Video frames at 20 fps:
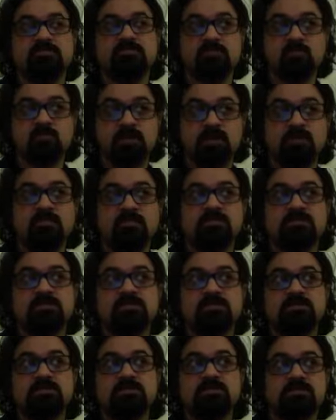the world
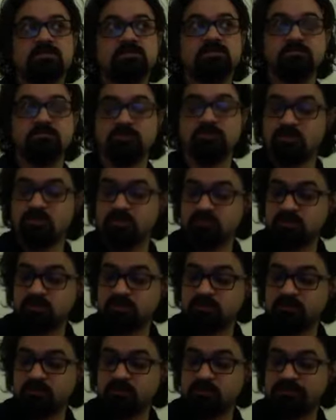and and not least
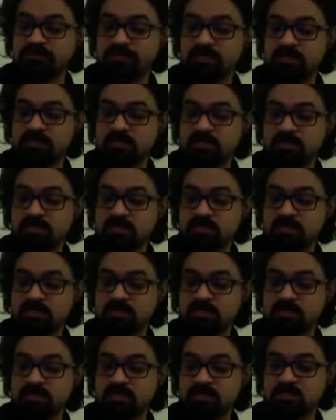of all women and
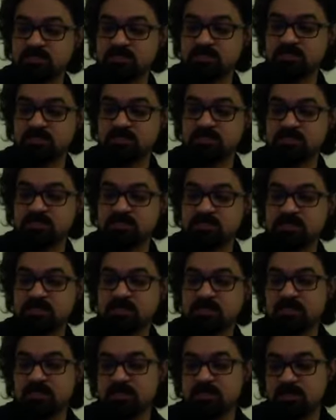it, this is just
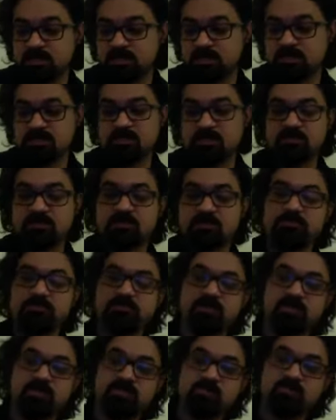you know a
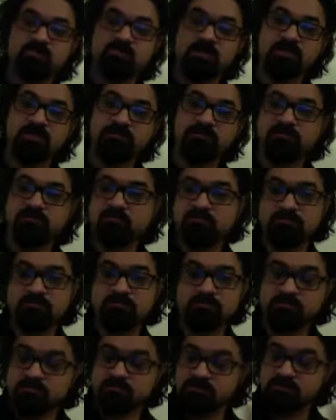convenient way of
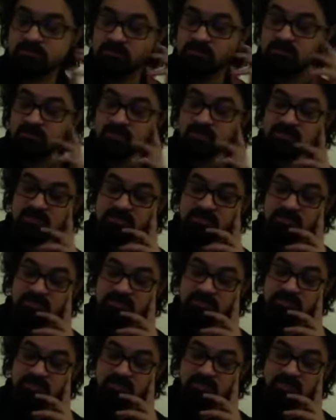Structure and
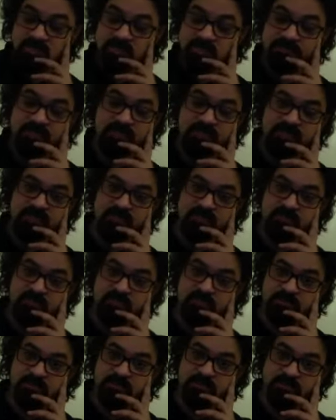things so they can maintain their
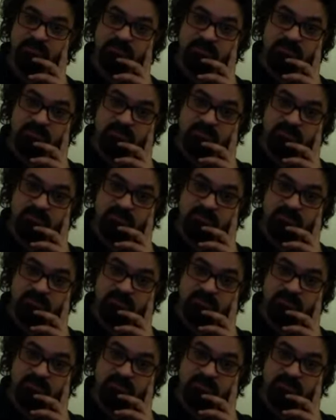dominance, right?